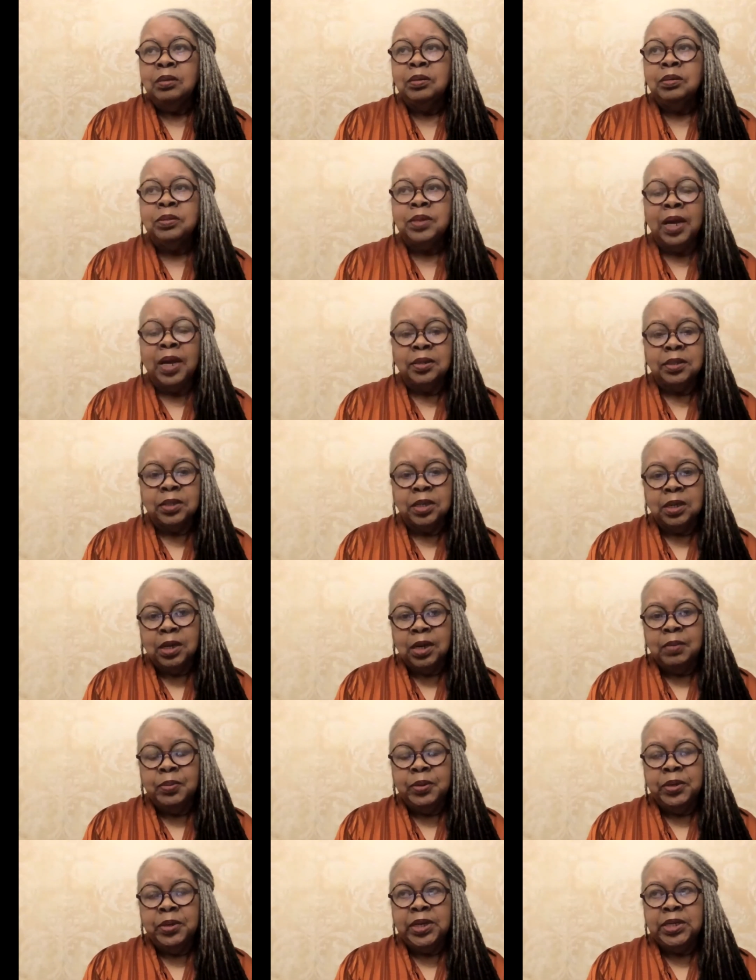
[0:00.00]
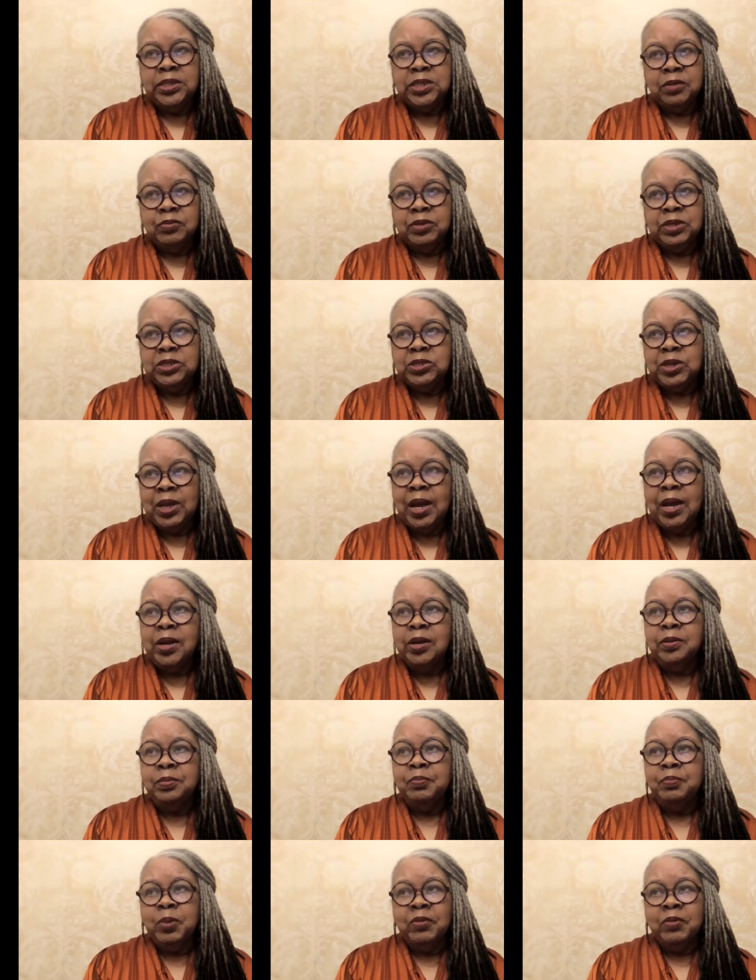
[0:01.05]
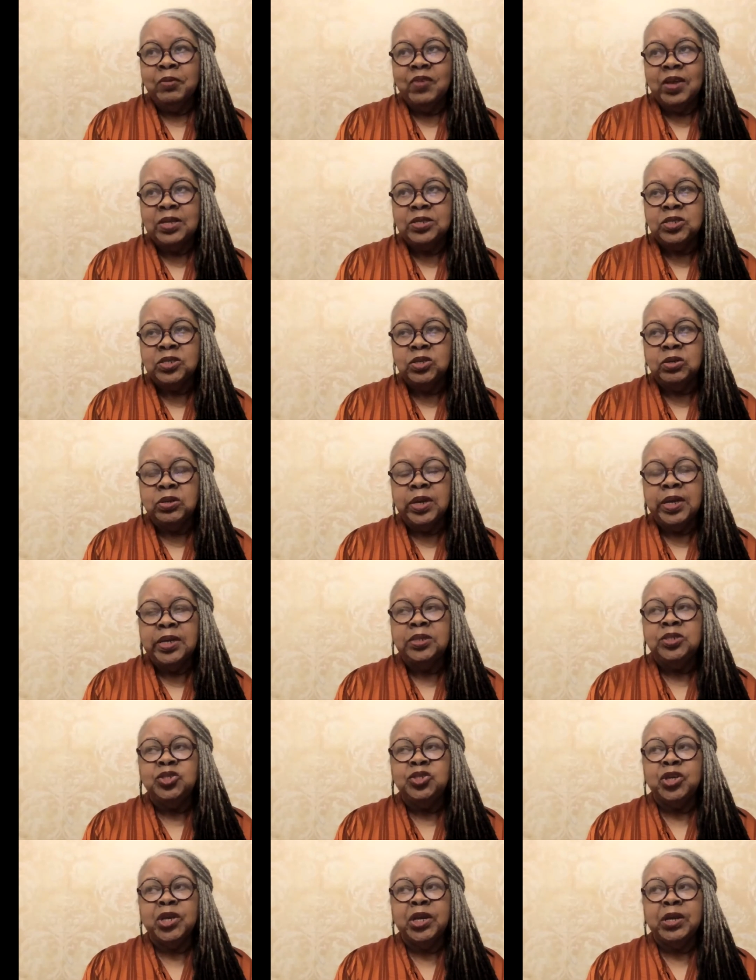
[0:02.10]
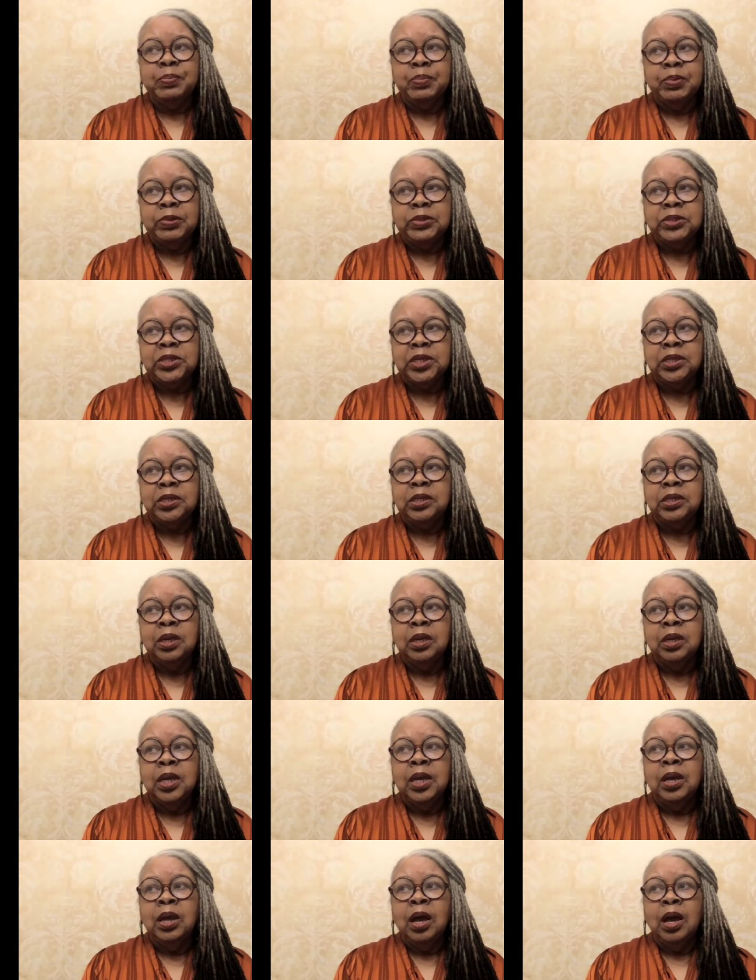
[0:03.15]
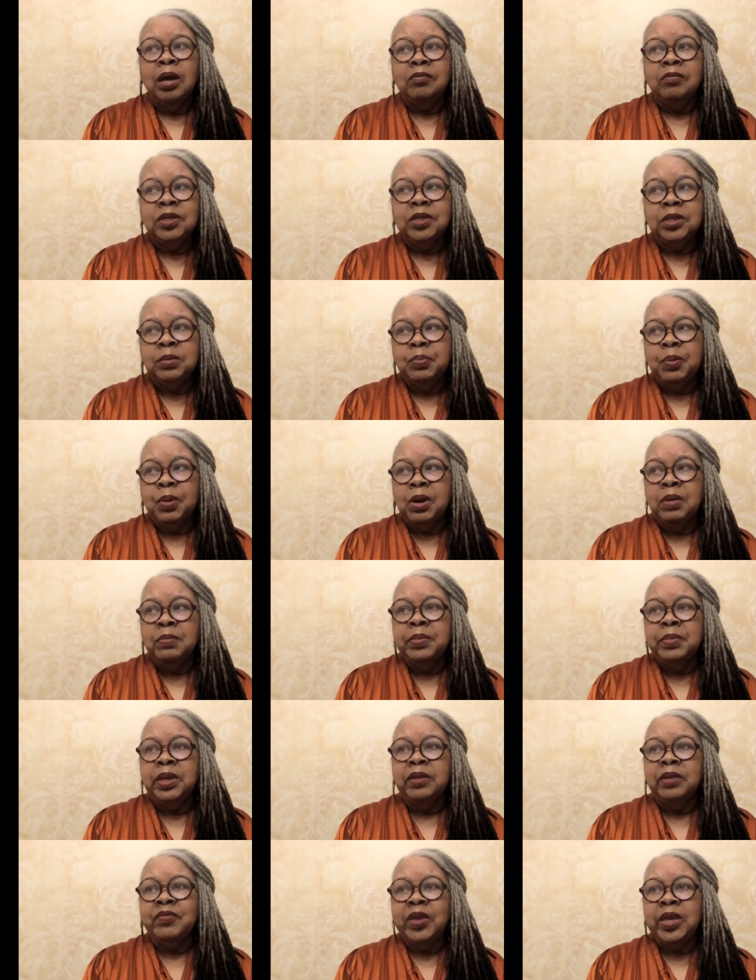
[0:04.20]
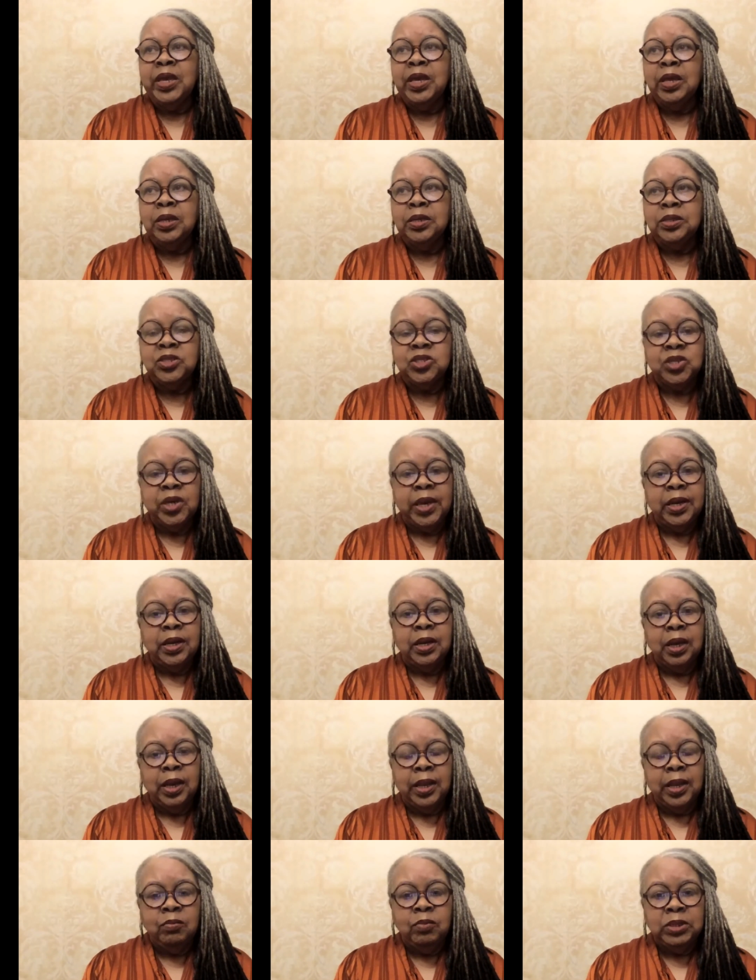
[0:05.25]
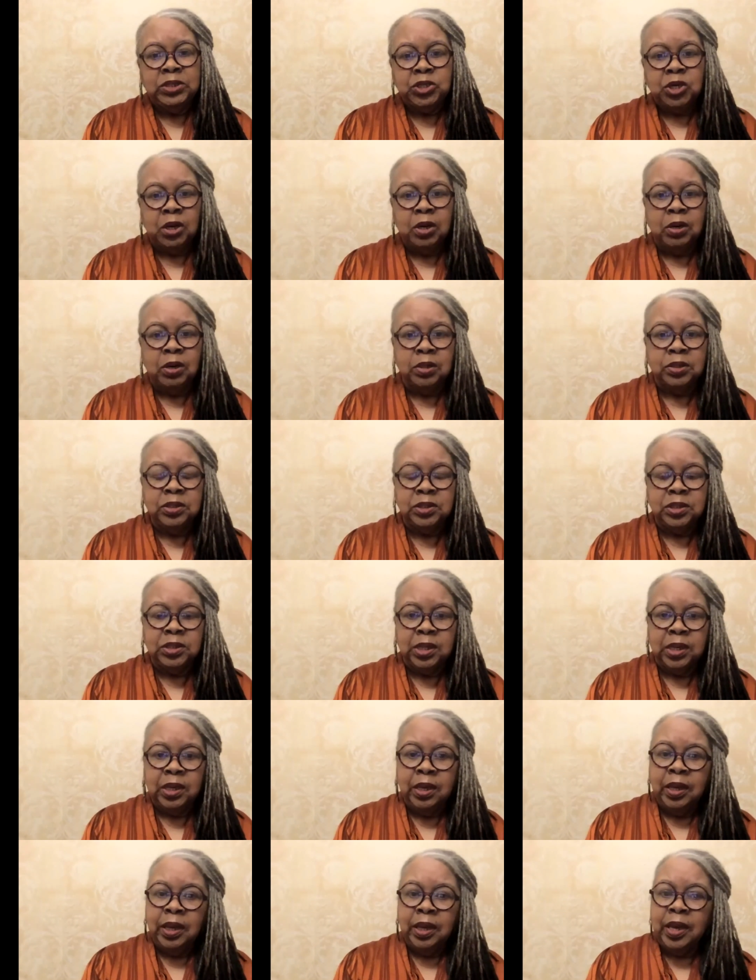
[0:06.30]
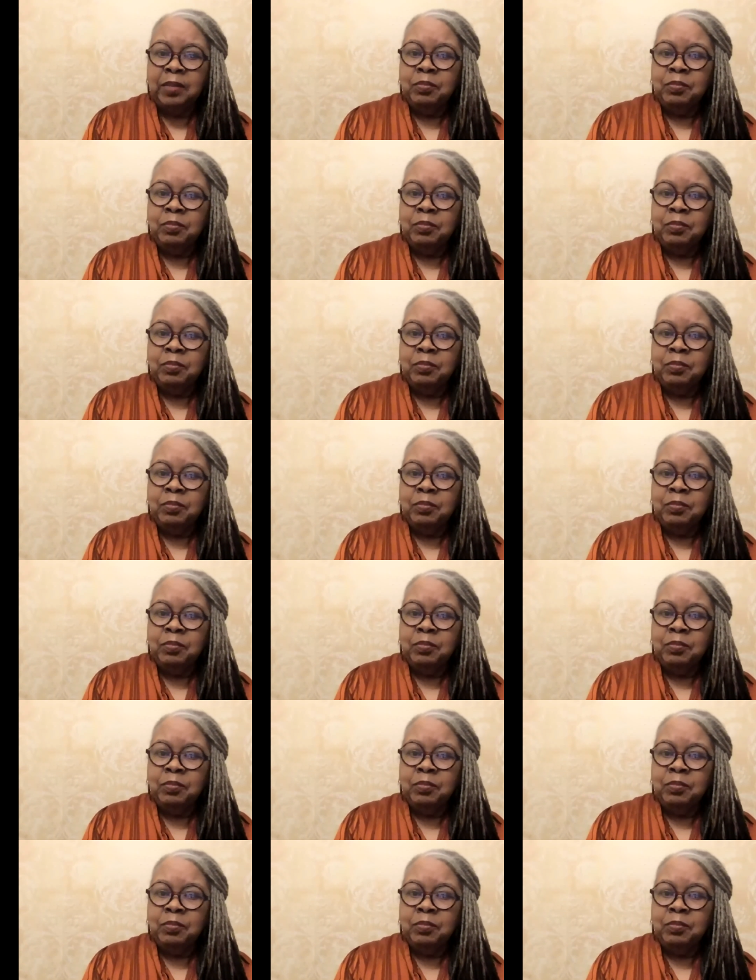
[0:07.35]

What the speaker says: Dr. Hubbard is a retired professor and chairperson of the Department of English and Language Arts at